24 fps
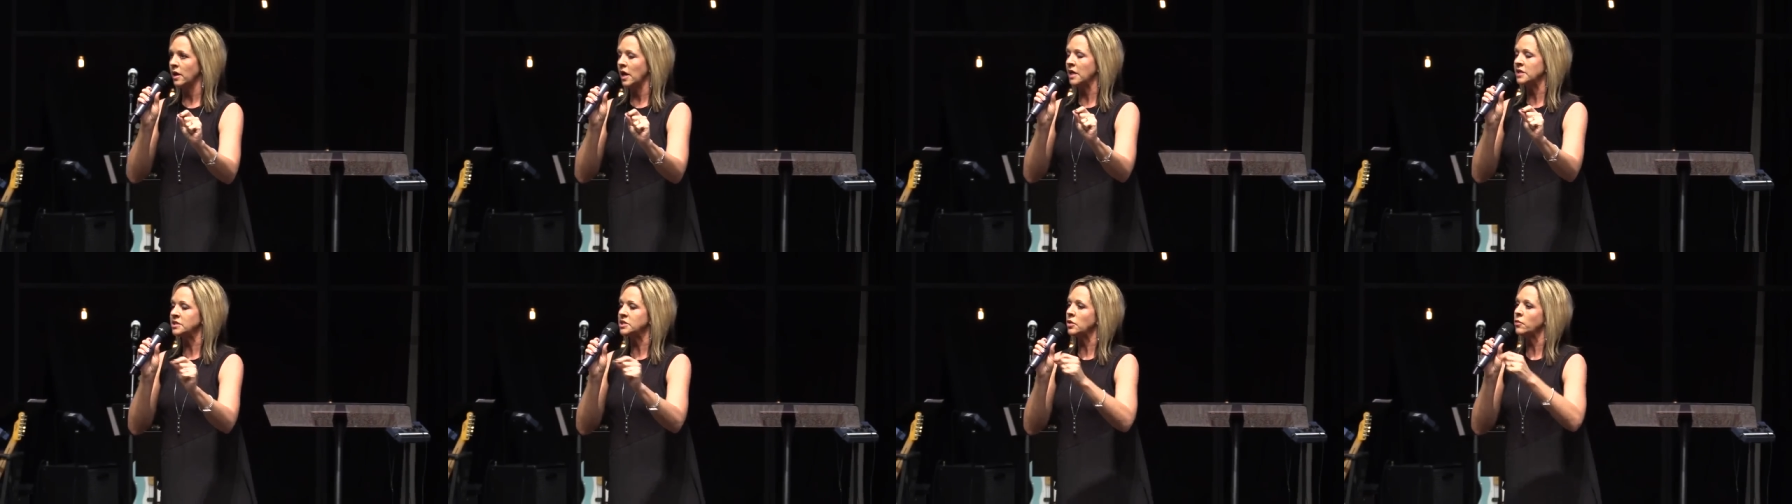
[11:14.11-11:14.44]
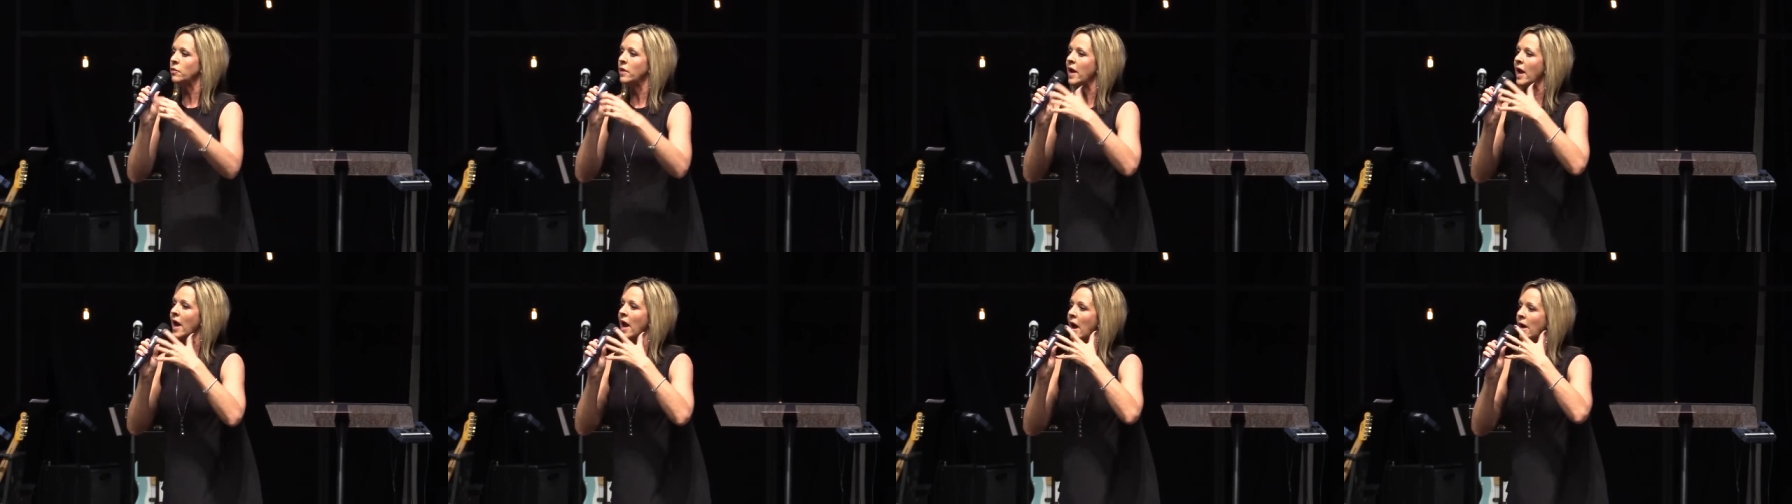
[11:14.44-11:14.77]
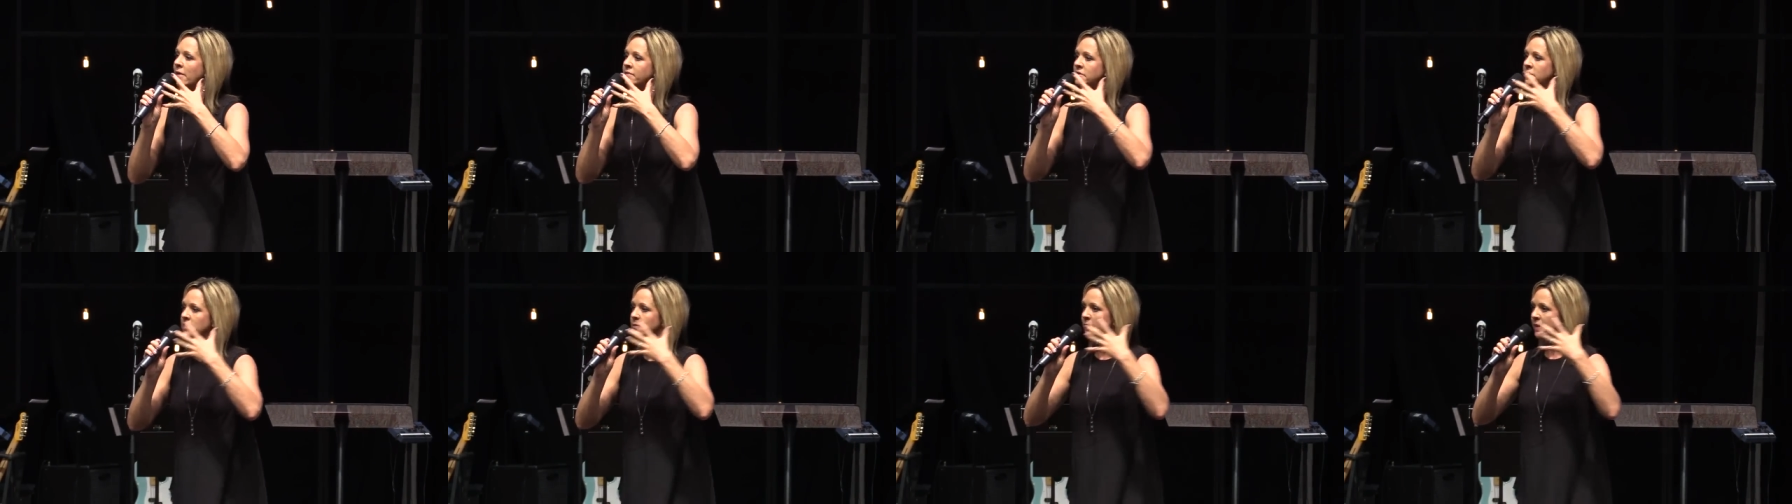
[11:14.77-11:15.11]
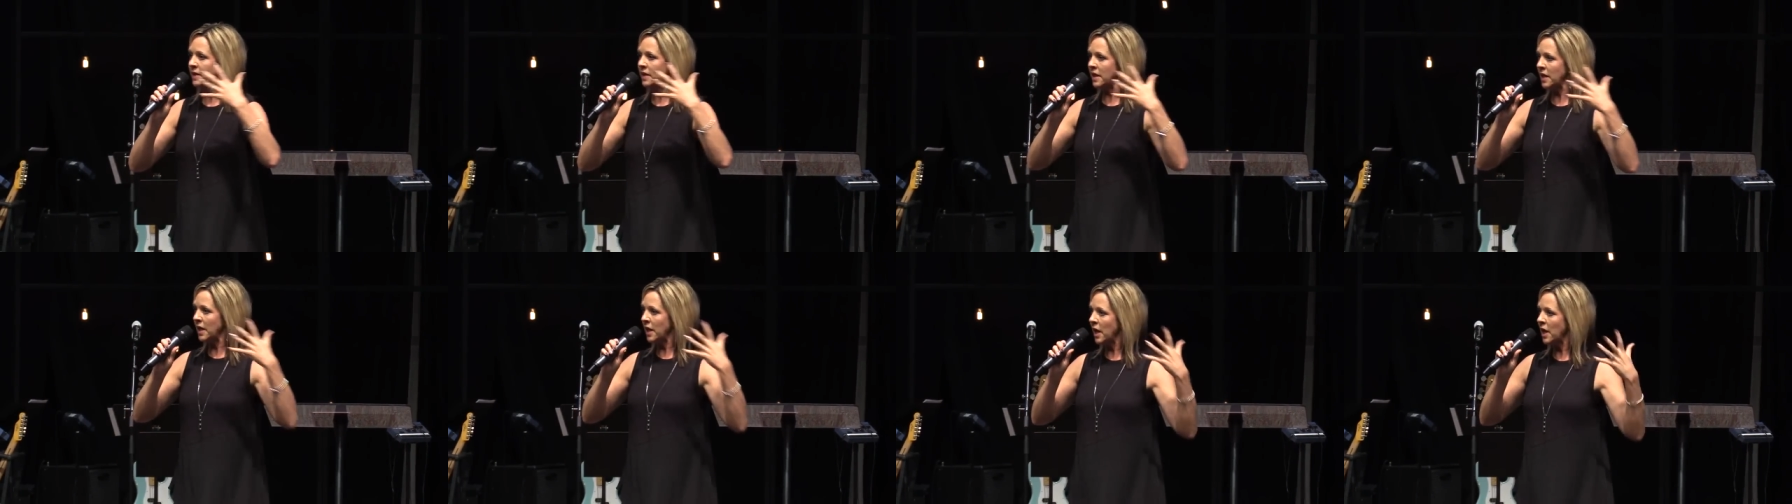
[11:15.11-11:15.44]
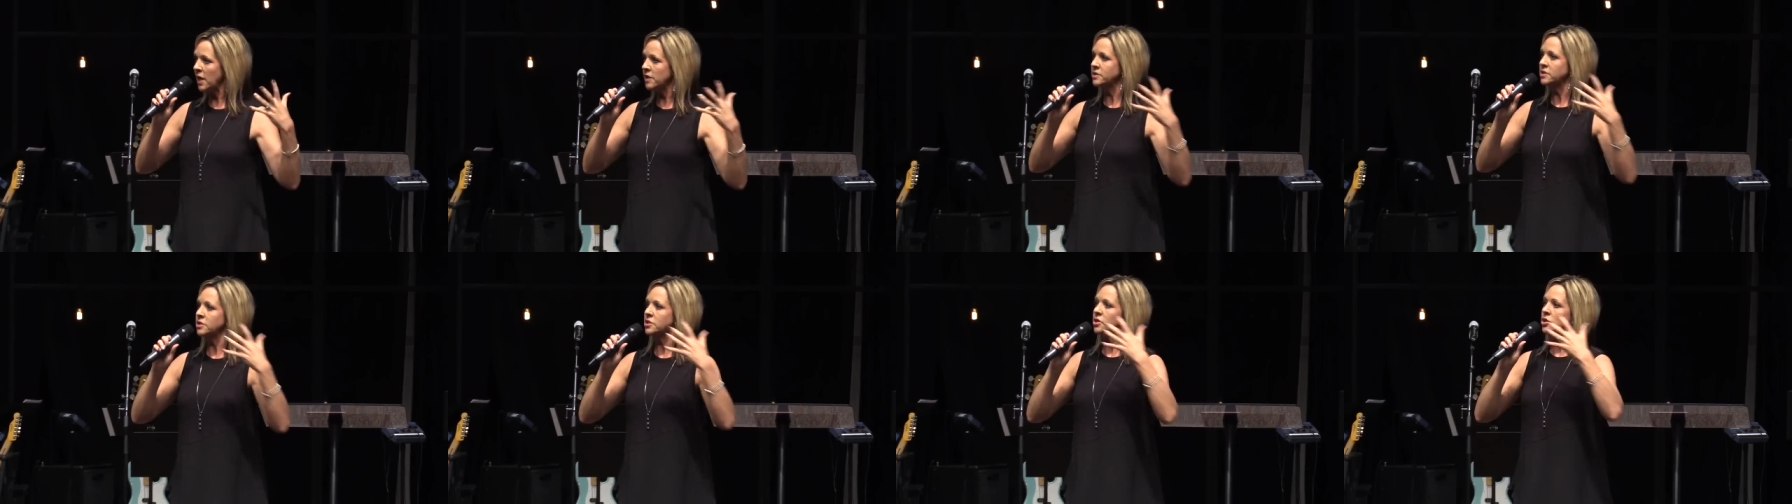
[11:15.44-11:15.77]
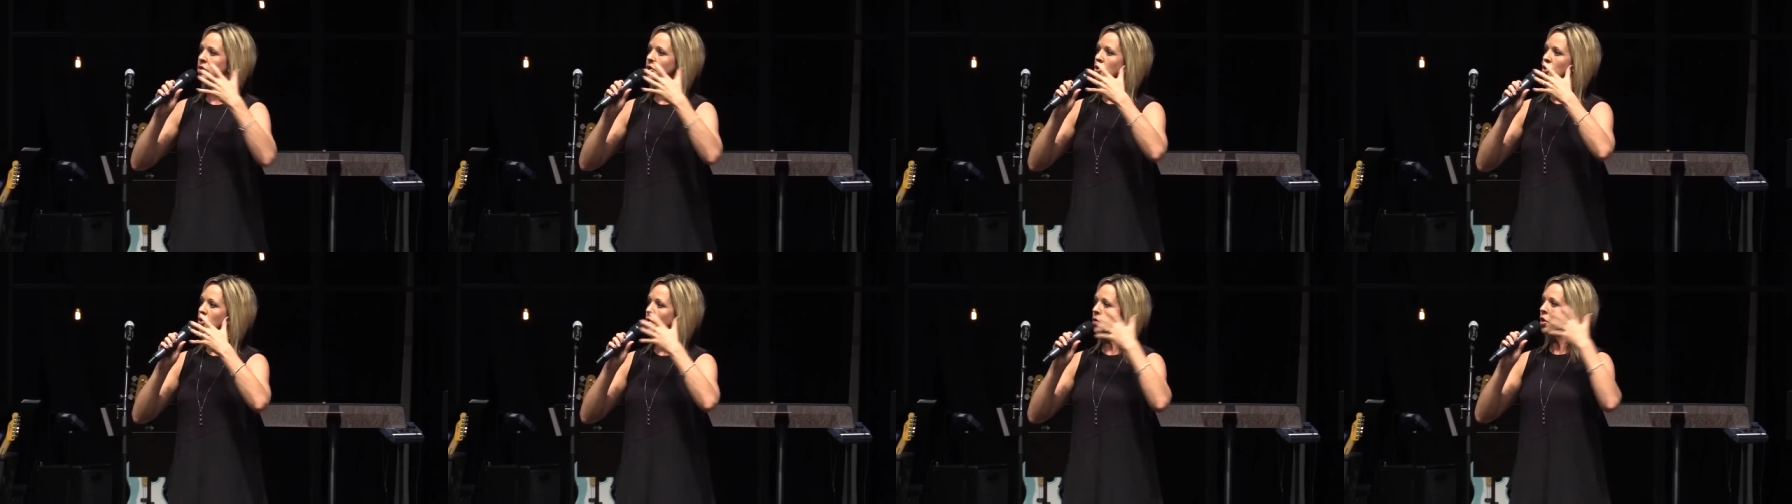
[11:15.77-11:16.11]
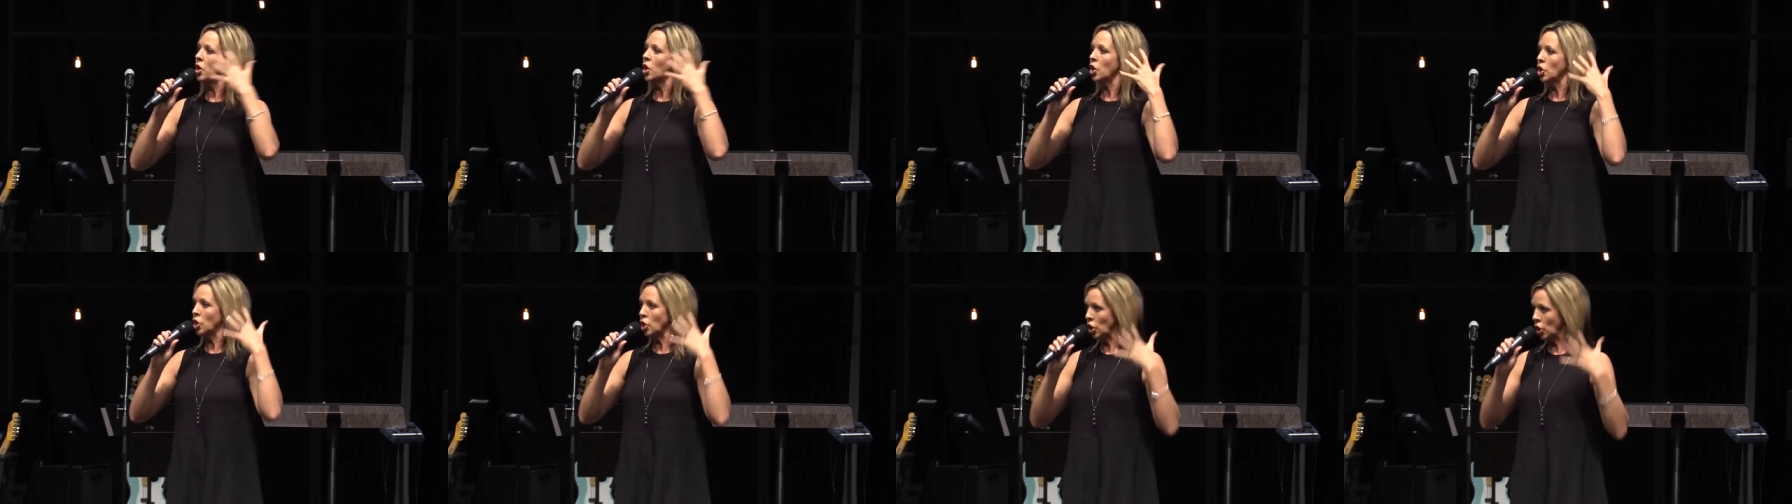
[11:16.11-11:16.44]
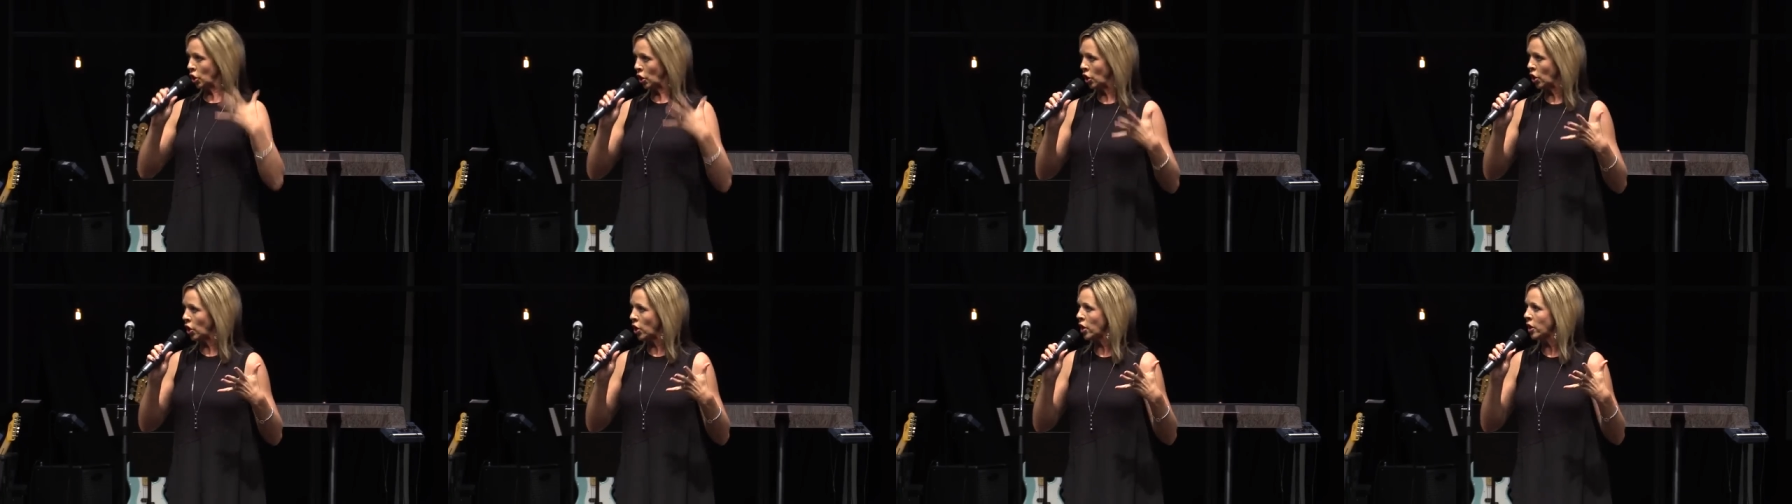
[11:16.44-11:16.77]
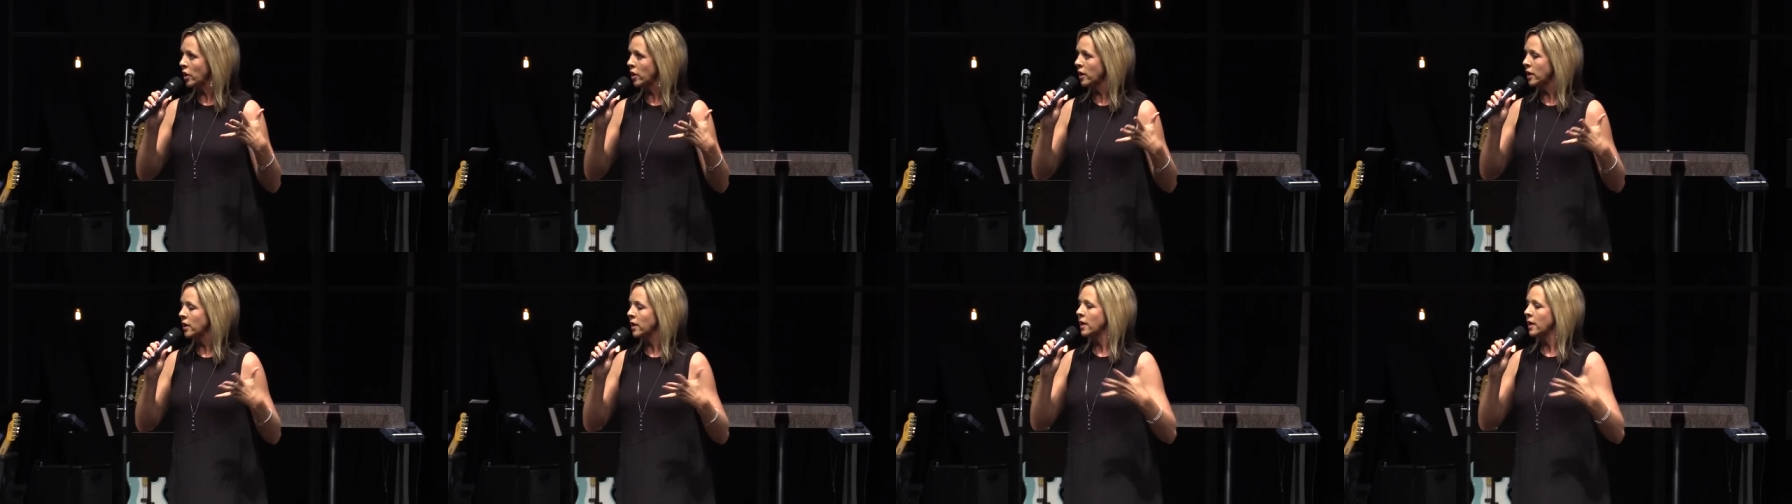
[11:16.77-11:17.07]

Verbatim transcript: And so we have to begin to learn